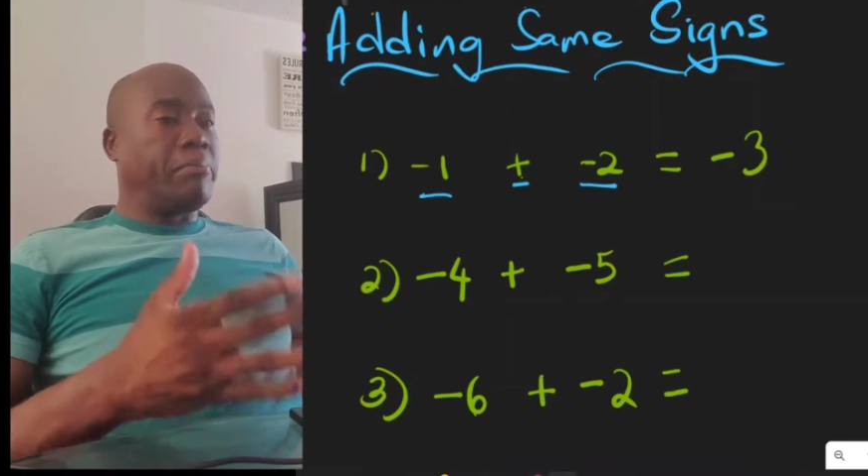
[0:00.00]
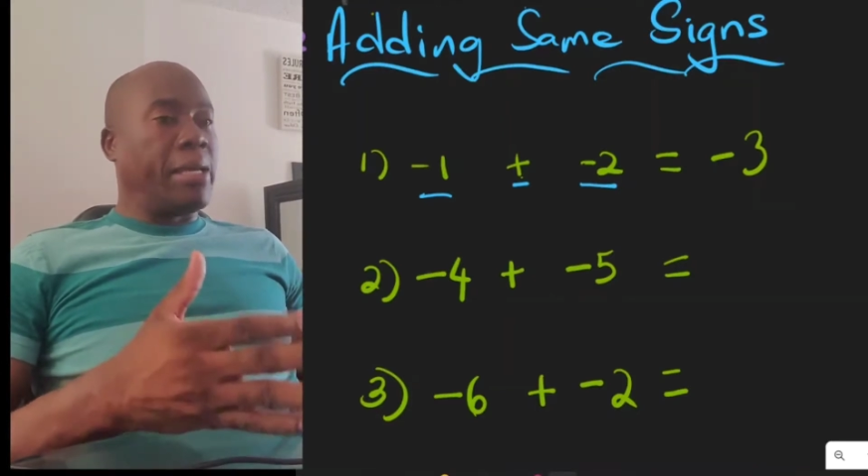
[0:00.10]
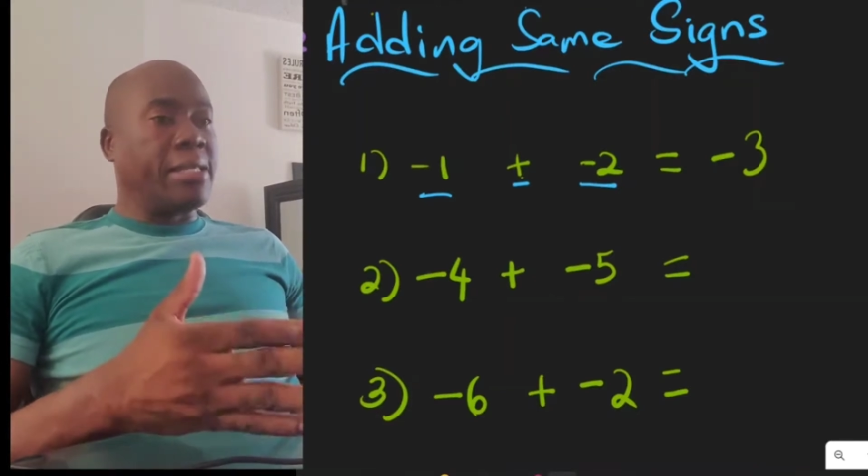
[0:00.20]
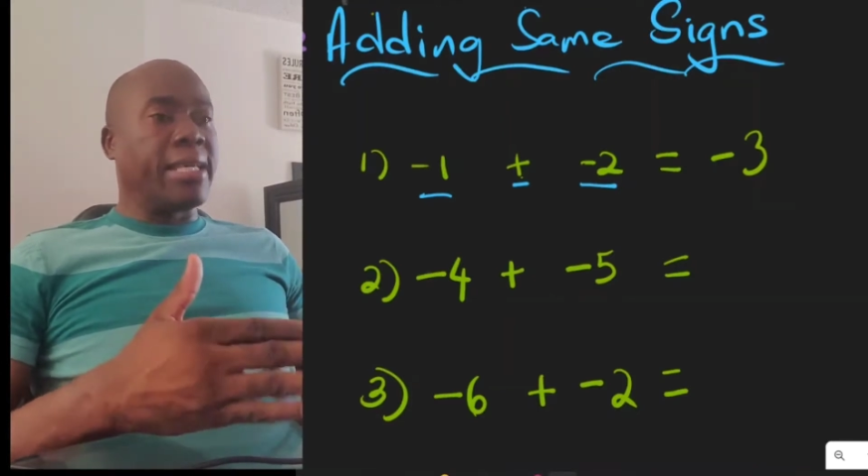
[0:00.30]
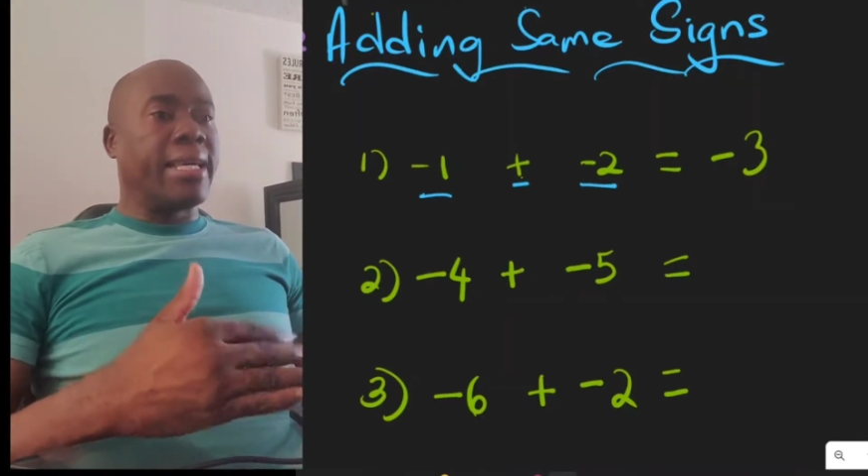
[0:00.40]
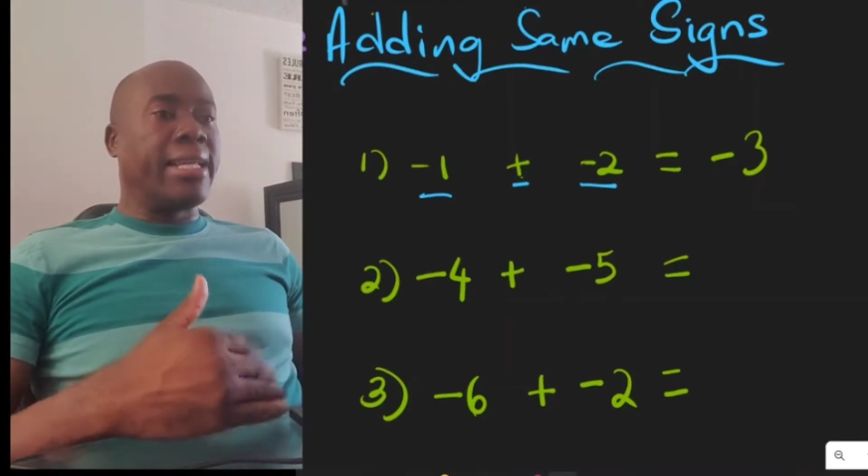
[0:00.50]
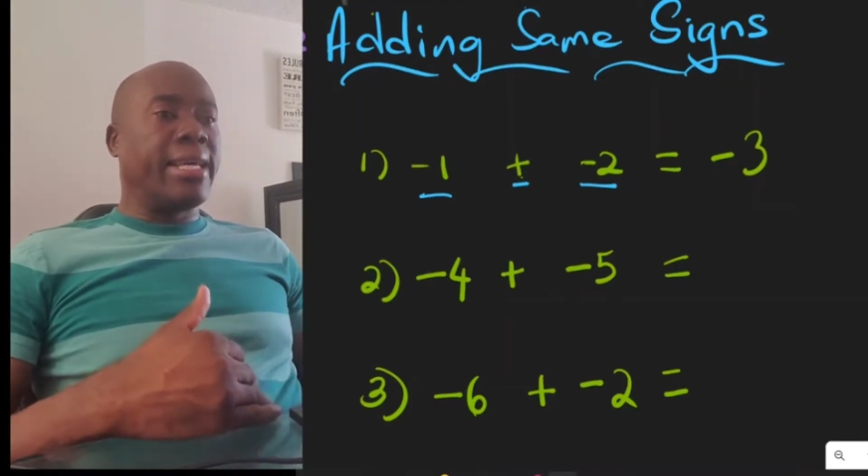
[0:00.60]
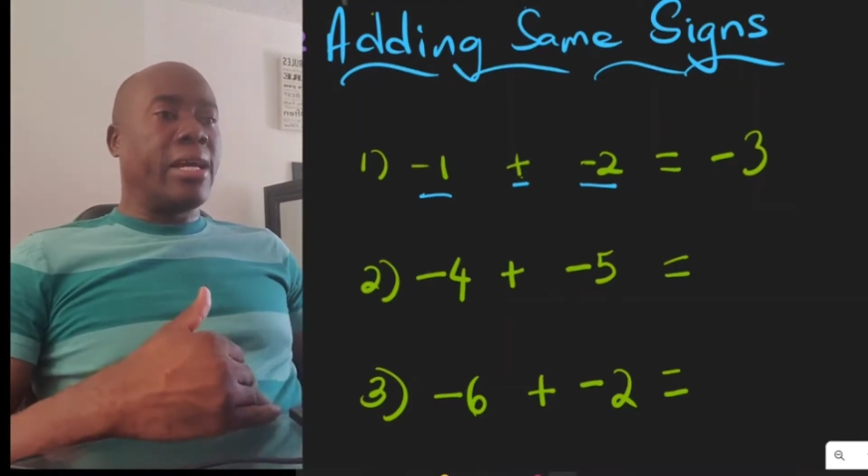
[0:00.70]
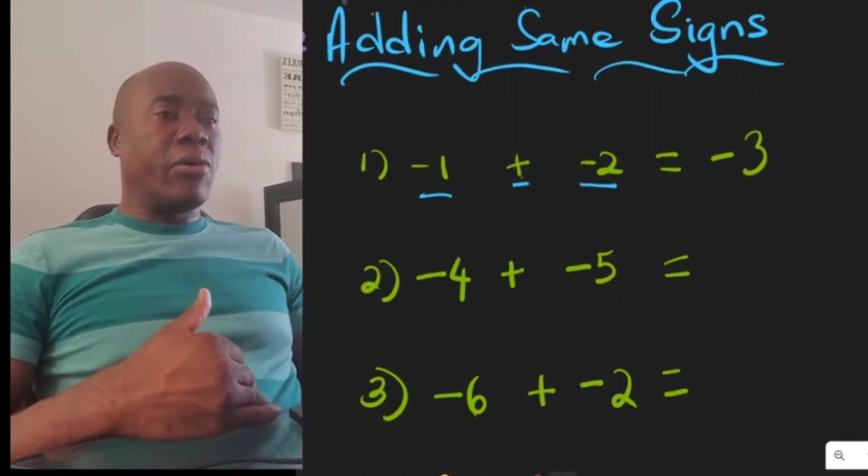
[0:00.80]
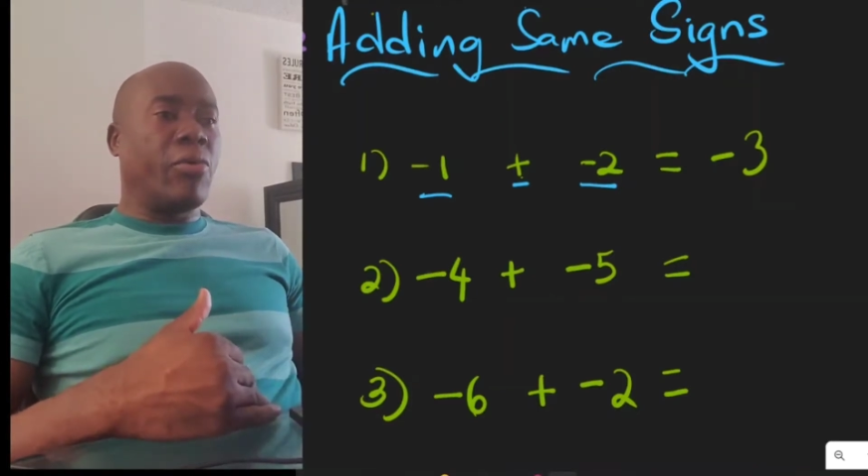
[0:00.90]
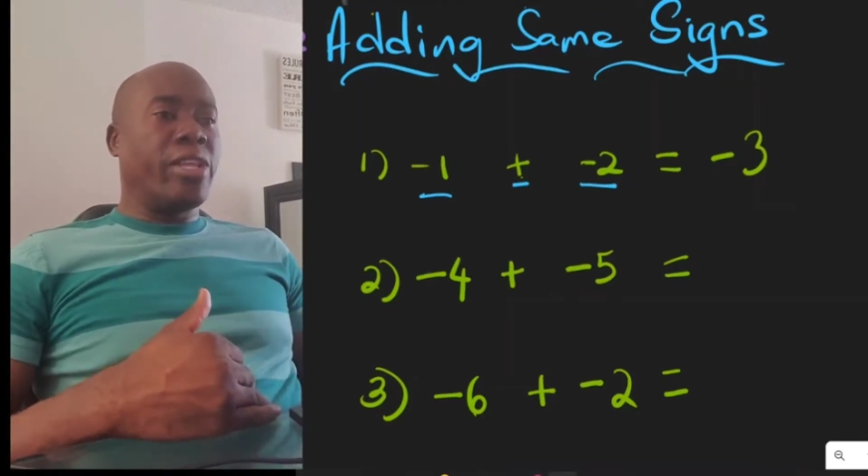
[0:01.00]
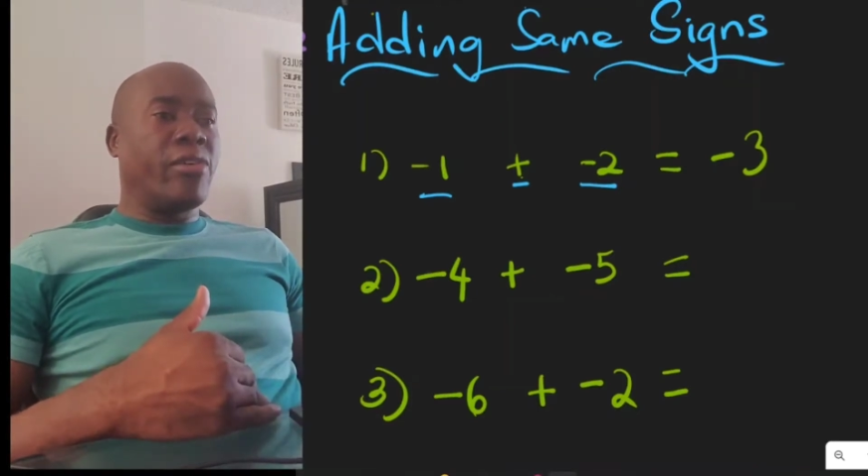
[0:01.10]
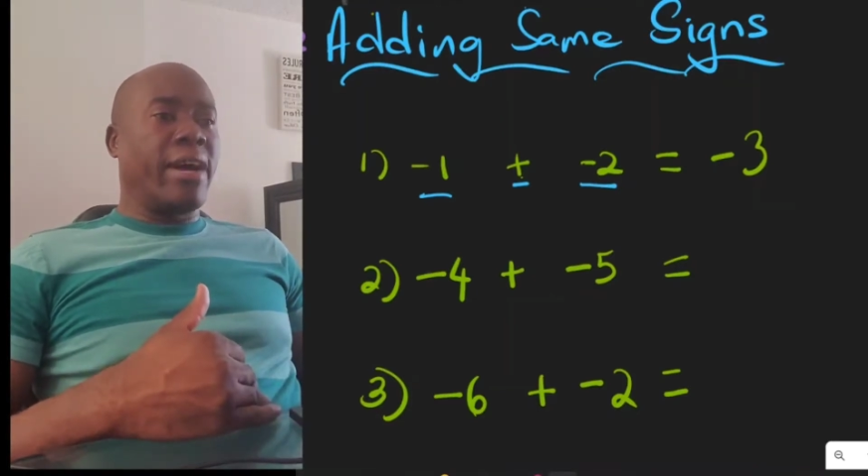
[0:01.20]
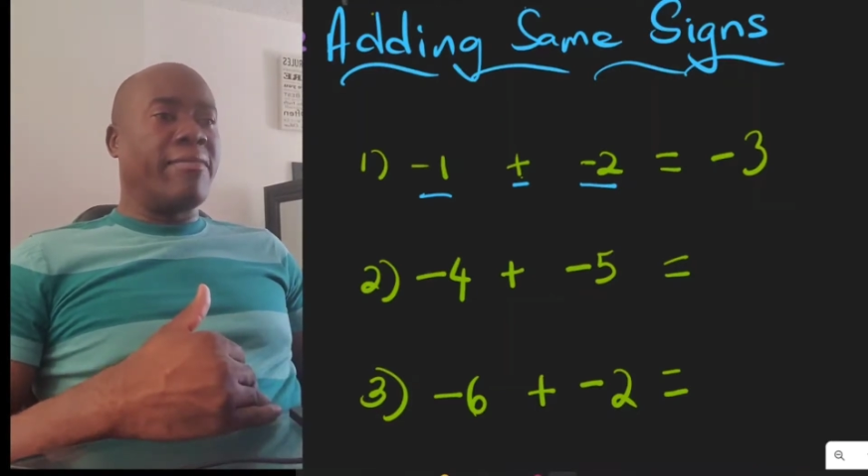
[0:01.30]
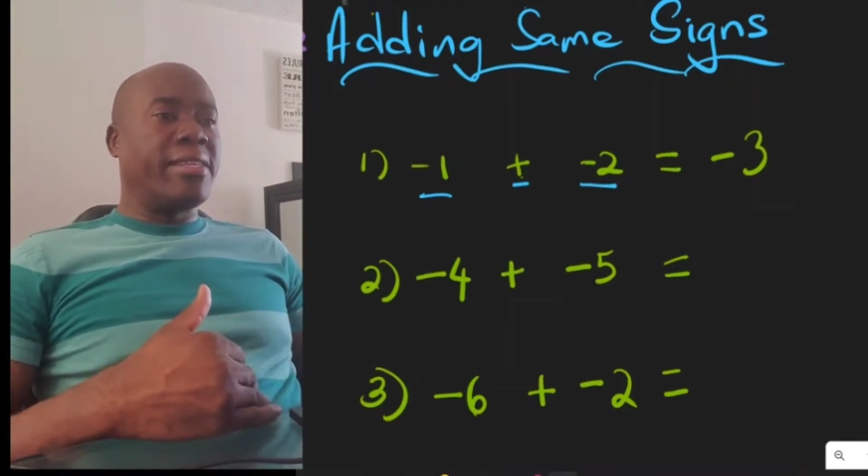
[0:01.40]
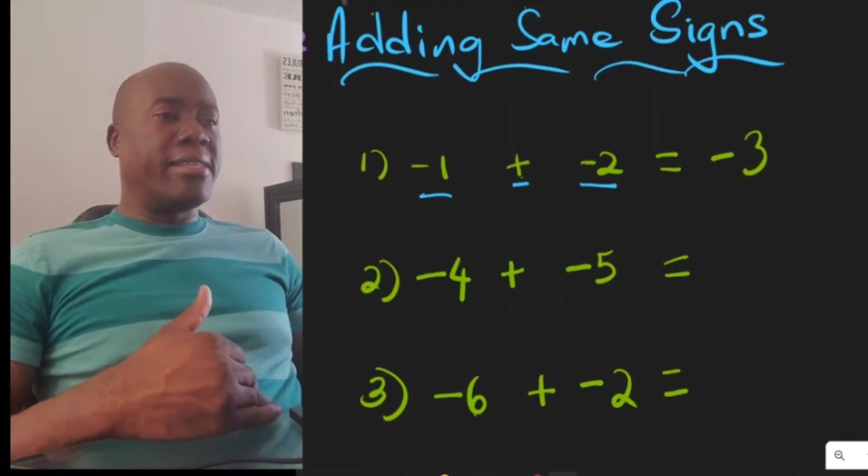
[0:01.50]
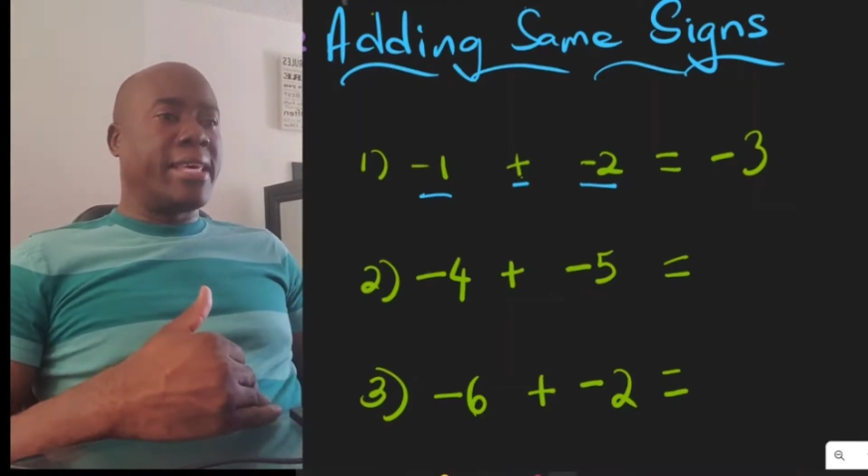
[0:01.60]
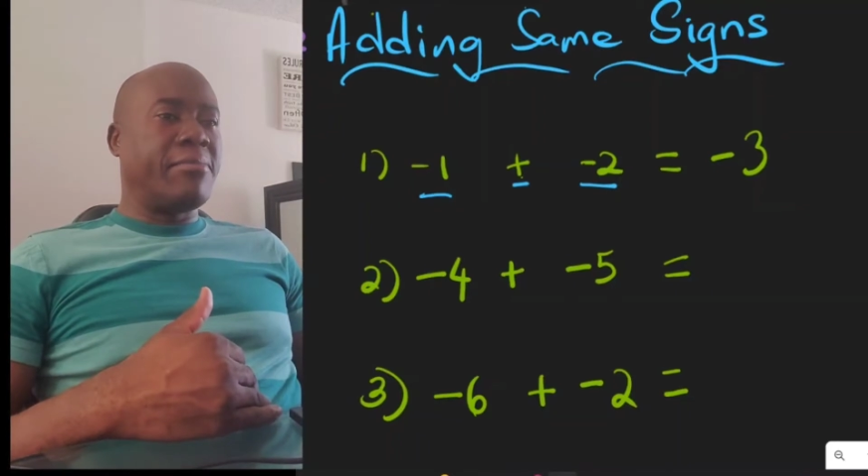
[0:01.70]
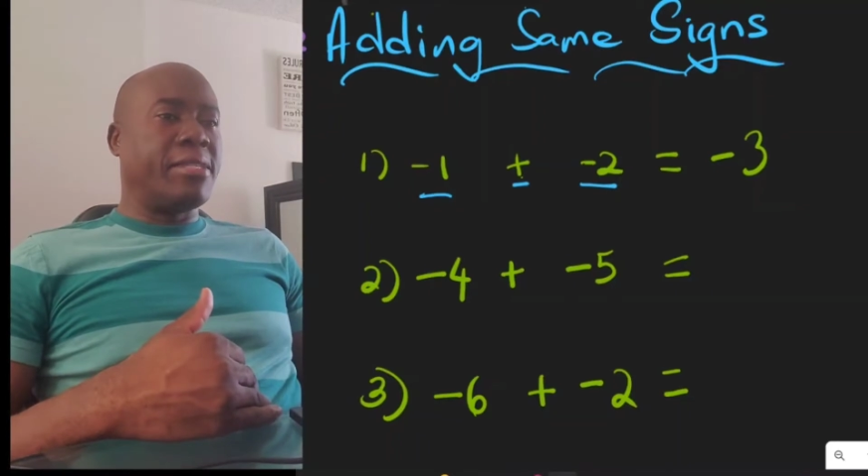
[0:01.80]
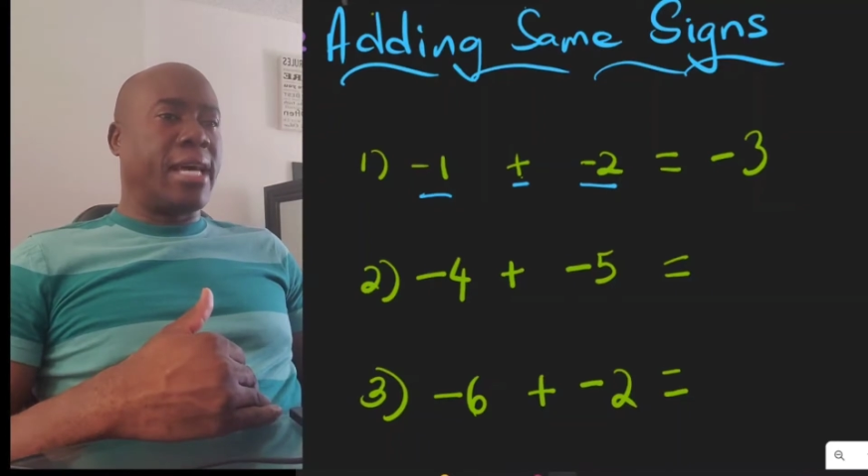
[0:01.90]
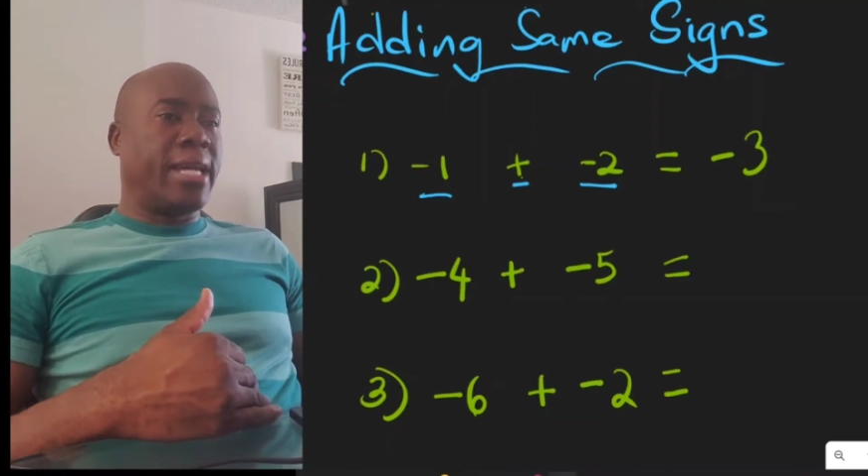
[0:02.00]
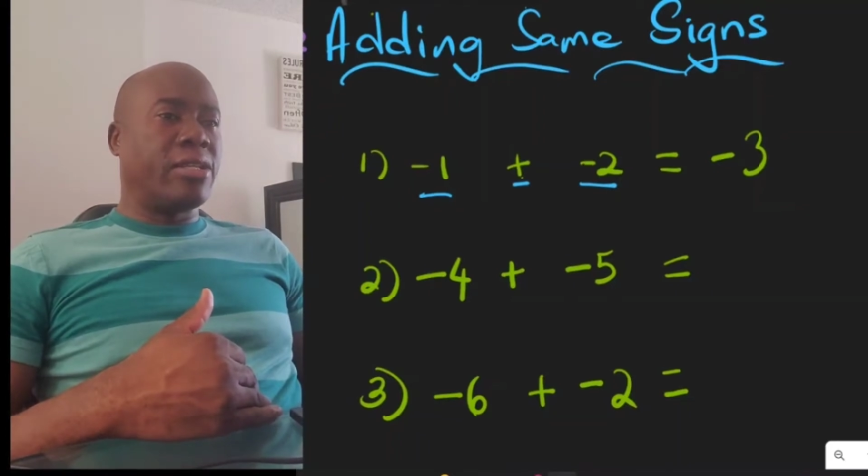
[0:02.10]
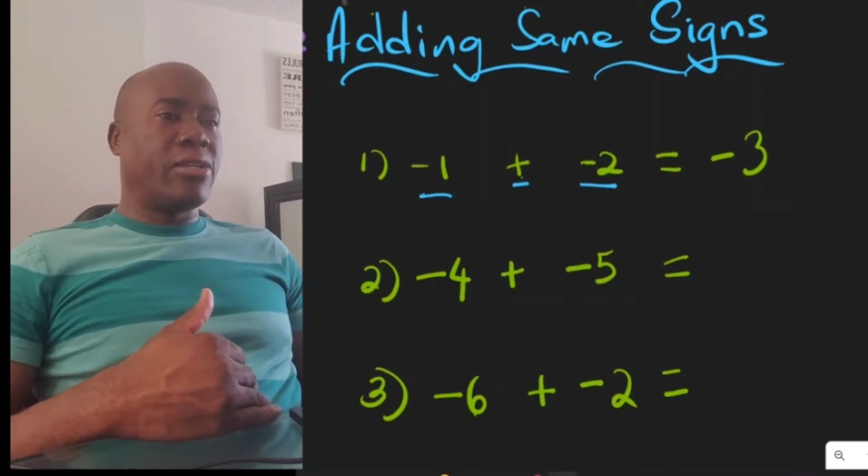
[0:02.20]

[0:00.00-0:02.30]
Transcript: Basically, when you have the same sign,